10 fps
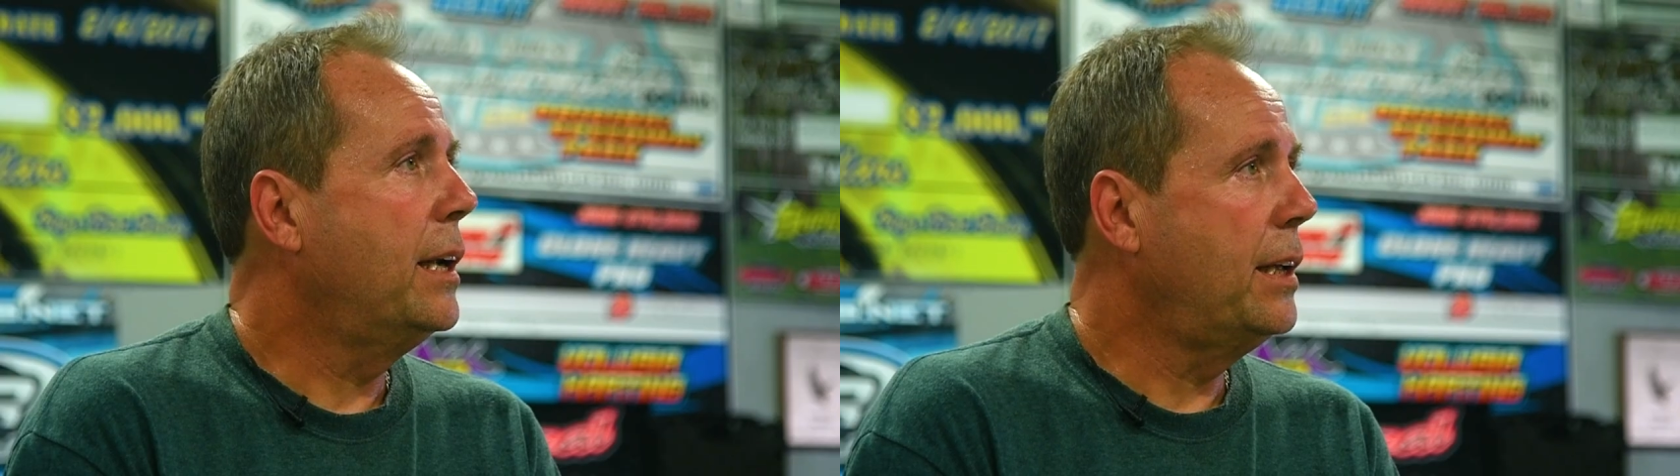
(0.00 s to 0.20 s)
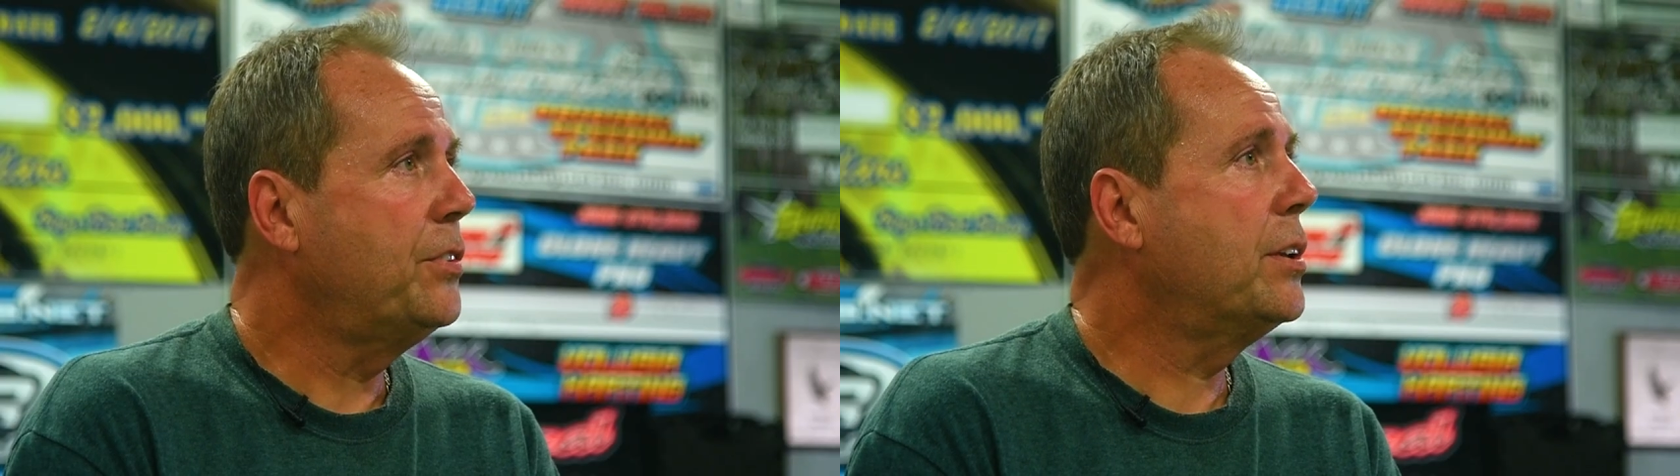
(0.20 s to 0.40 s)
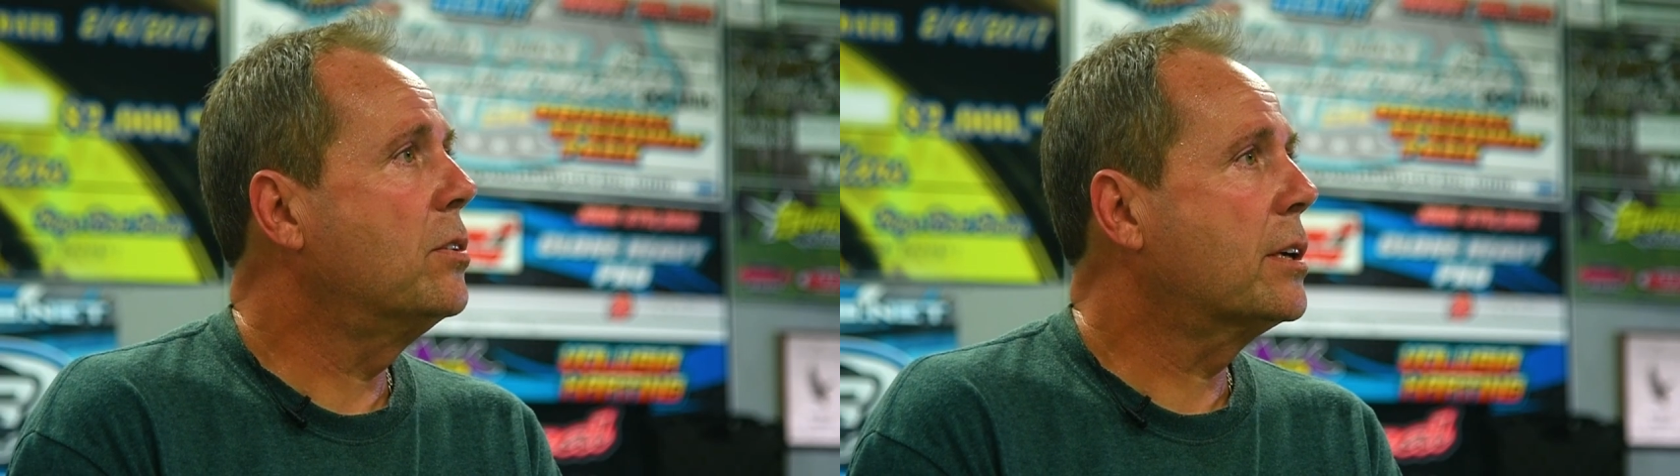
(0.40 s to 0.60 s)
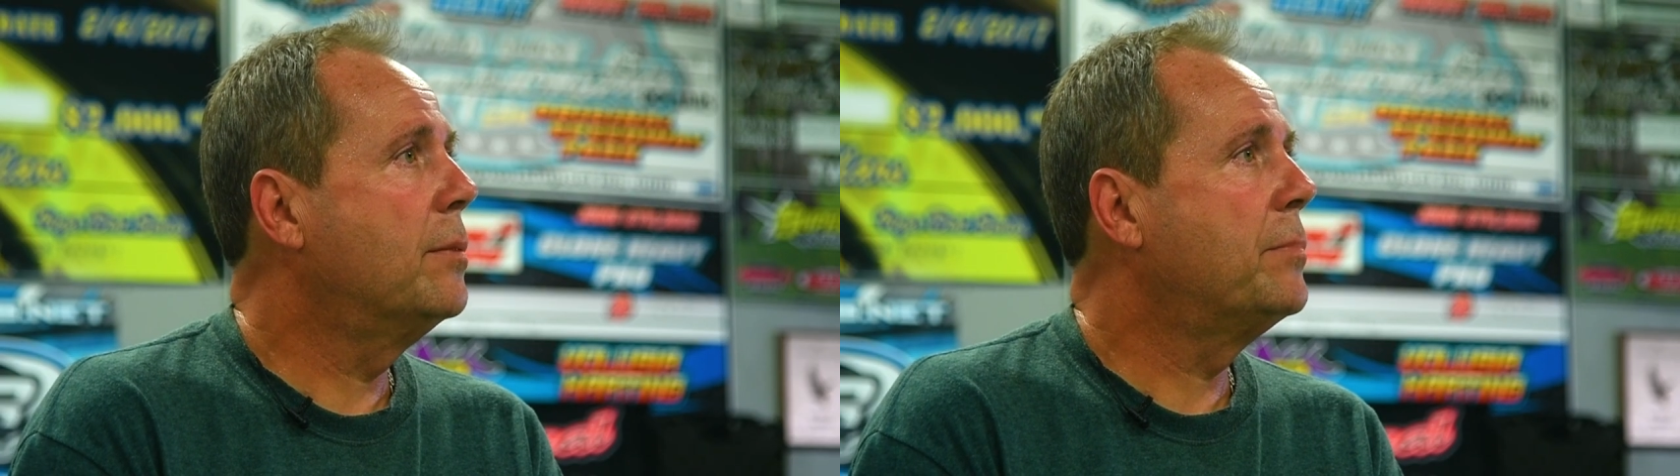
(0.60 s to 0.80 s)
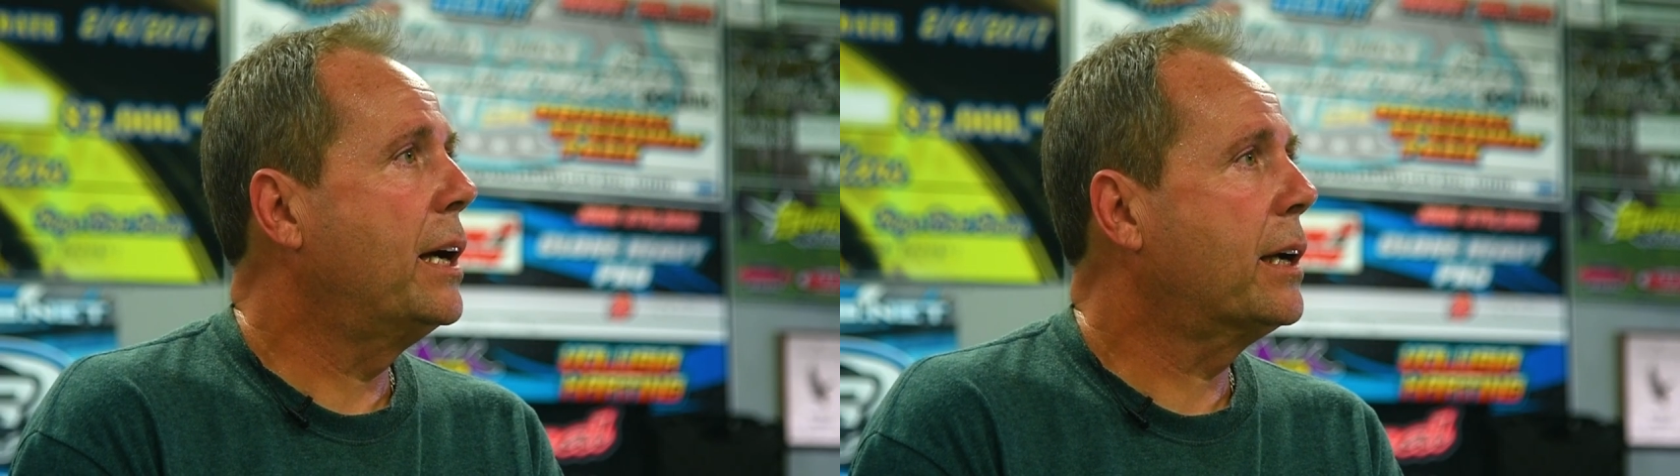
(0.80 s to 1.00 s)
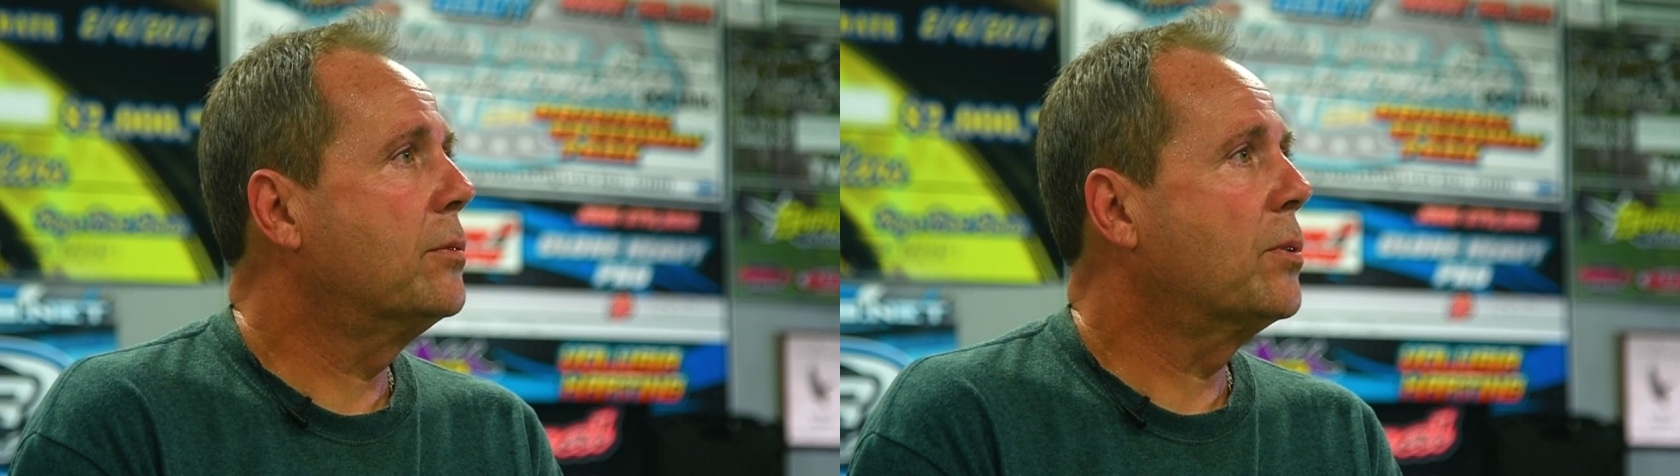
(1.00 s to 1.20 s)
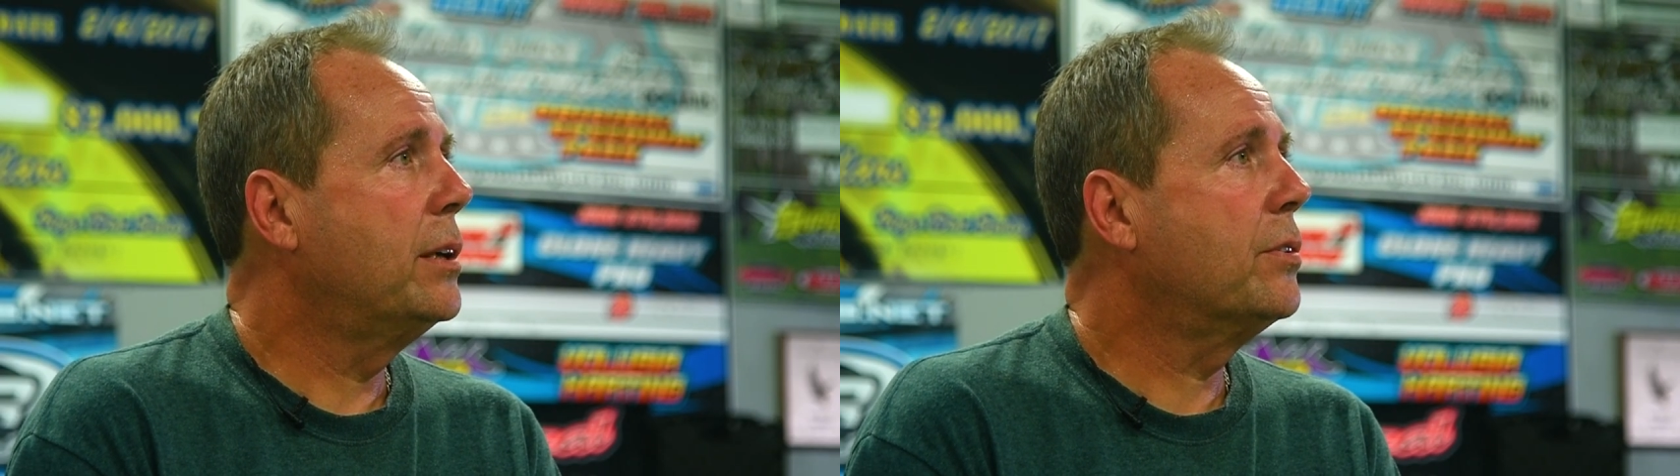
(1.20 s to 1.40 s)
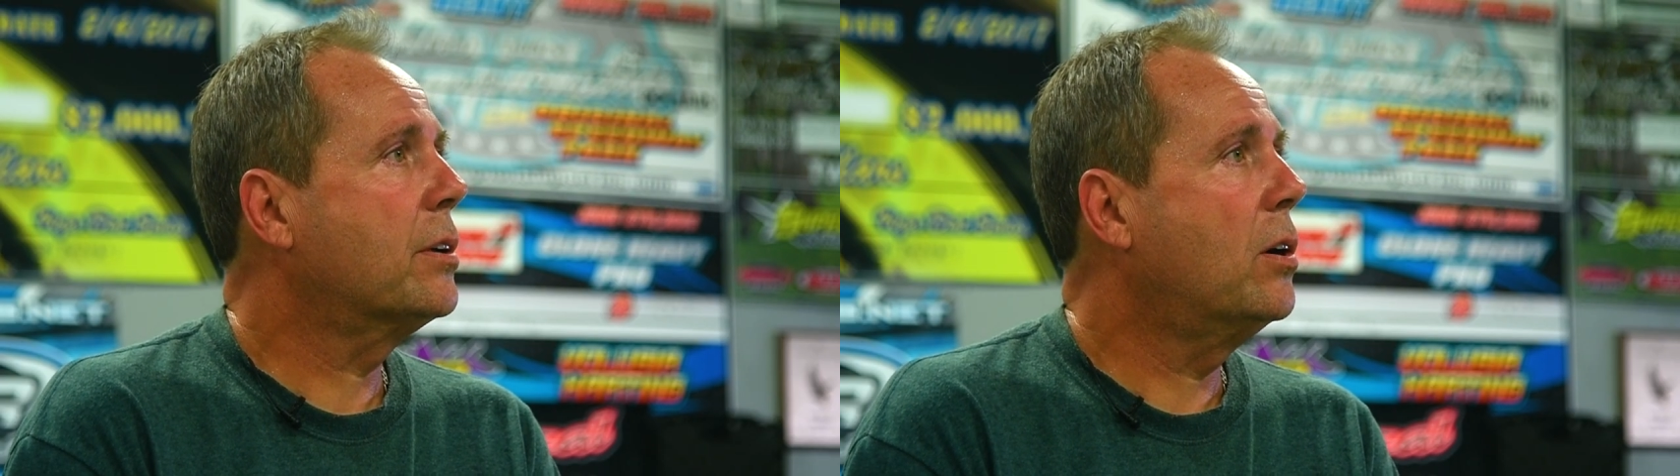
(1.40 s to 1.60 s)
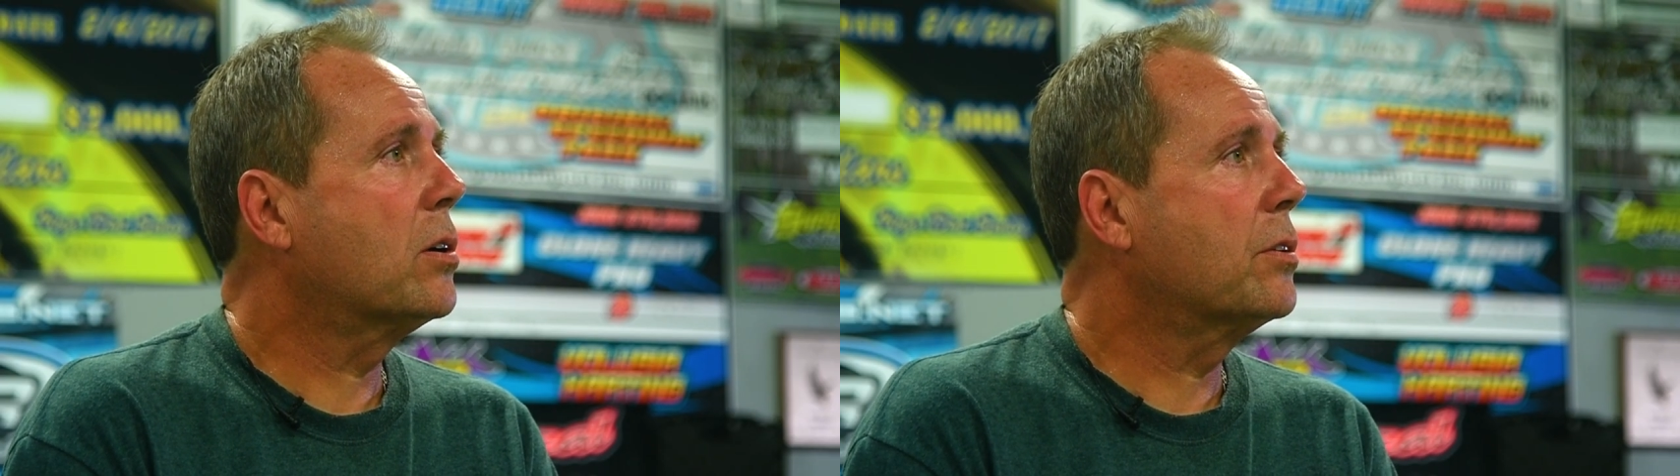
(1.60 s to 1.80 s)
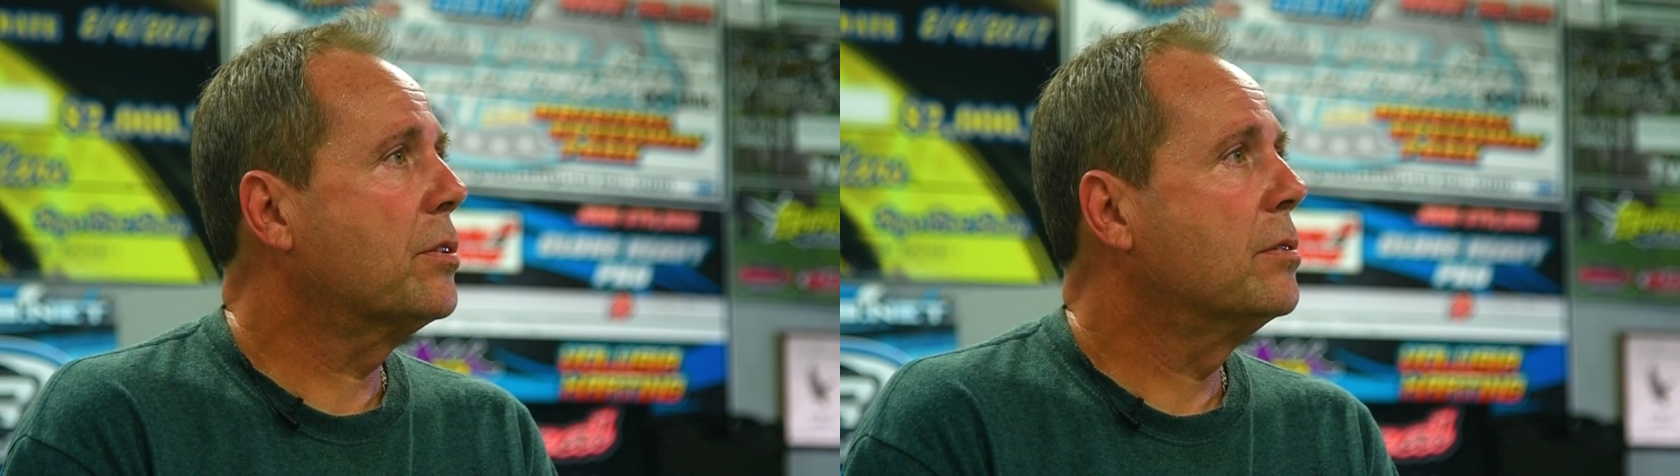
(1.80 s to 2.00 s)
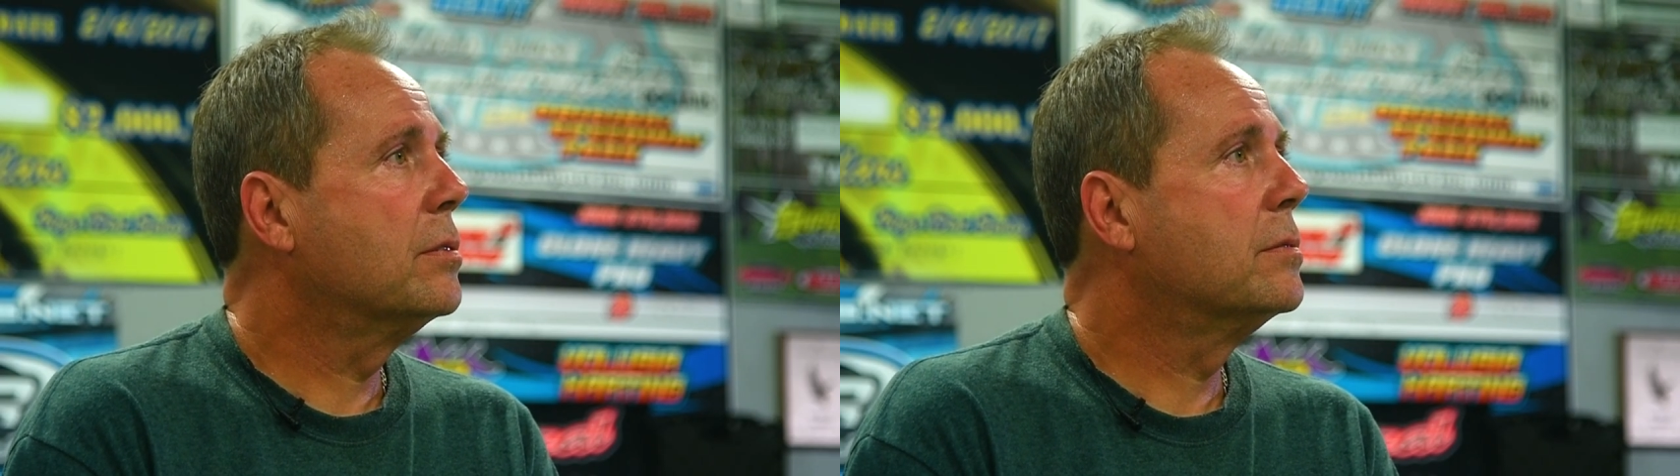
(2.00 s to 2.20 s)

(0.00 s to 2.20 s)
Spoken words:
and they still come back and race the karts.